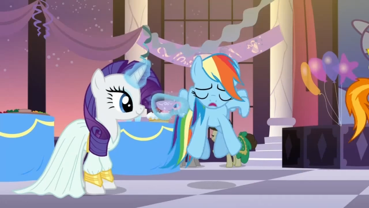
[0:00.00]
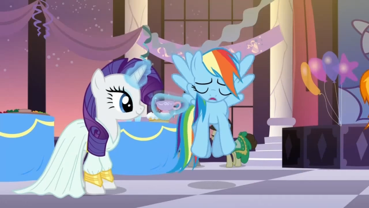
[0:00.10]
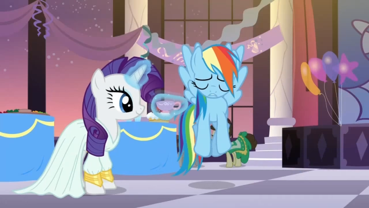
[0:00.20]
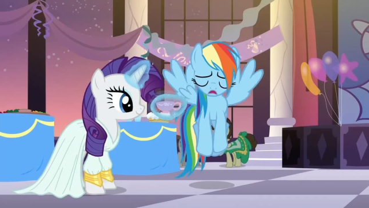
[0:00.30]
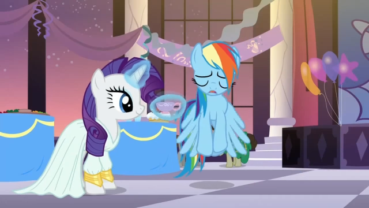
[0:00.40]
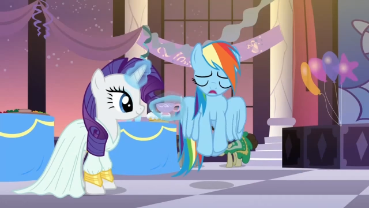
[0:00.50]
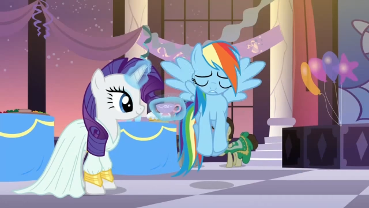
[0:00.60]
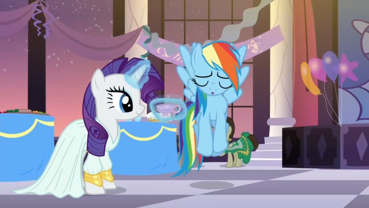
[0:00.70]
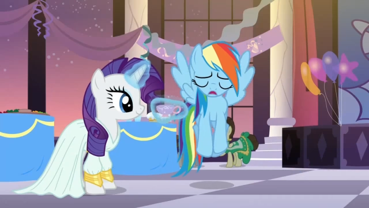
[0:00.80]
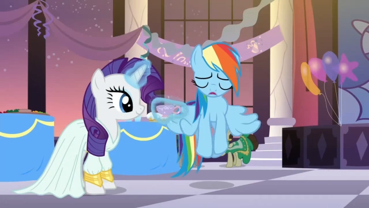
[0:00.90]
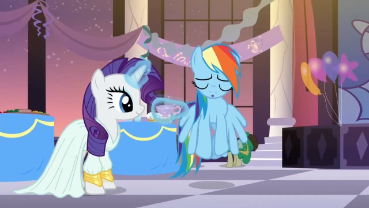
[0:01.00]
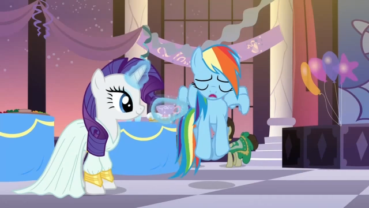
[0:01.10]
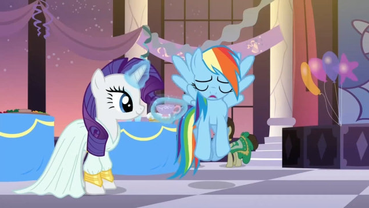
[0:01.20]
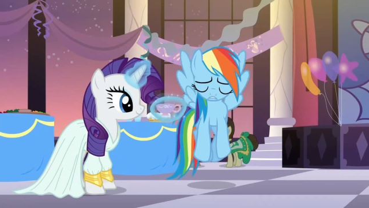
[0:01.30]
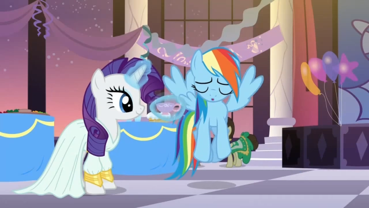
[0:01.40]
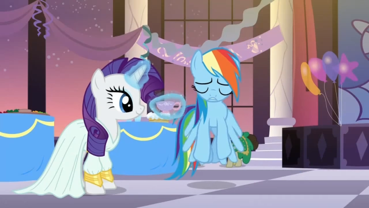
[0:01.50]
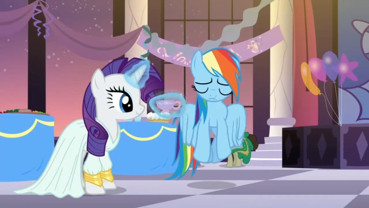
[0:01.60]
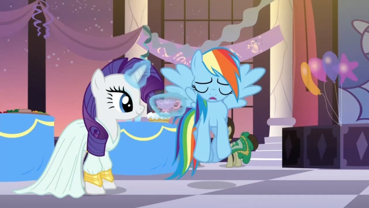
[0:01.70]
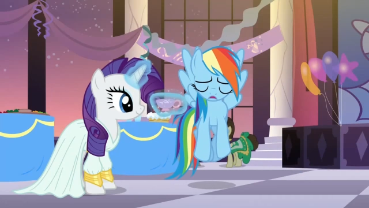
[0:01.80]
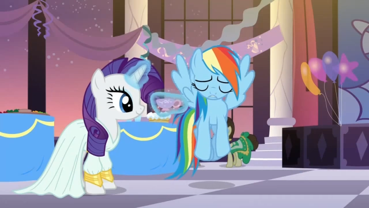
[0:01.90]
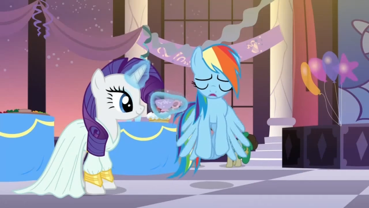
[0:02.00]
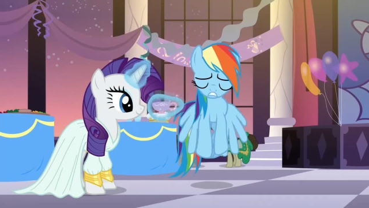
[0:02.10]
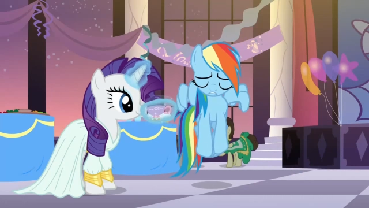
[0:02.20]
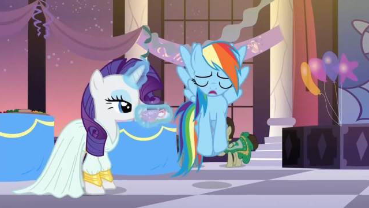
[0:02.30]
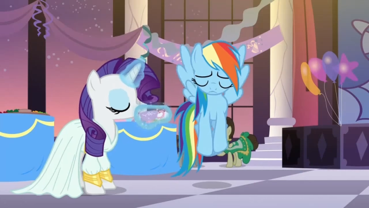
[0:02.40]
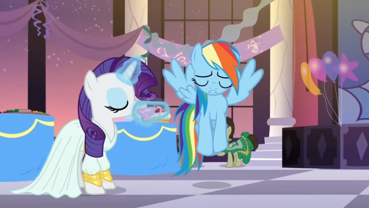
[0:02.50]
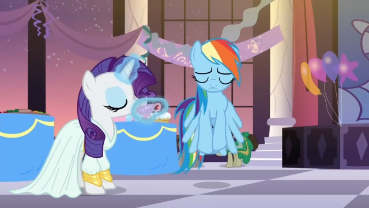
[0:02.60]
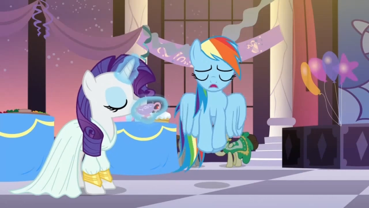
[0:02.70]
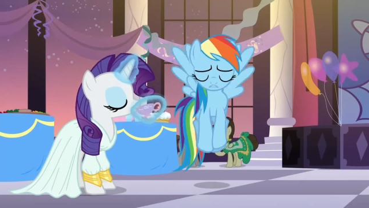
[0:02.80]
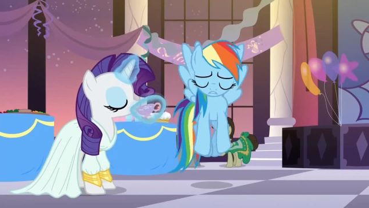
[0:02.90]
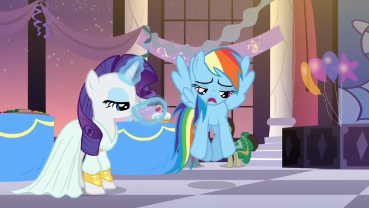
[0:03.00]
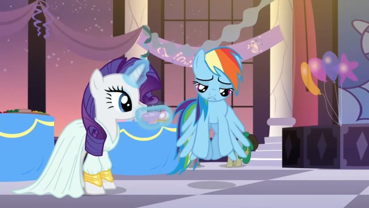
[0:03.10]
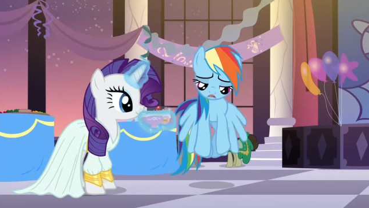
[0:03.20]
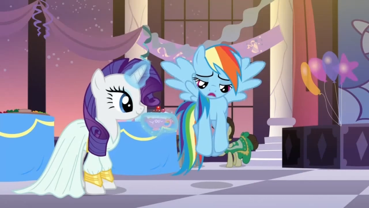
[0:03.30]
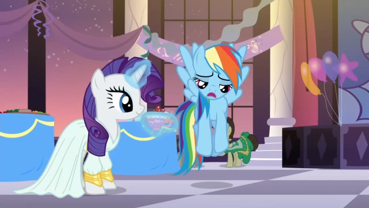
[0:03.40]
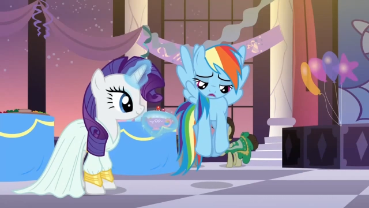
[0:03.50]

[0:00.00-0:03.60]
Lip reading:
Nobody's mouth can be seen.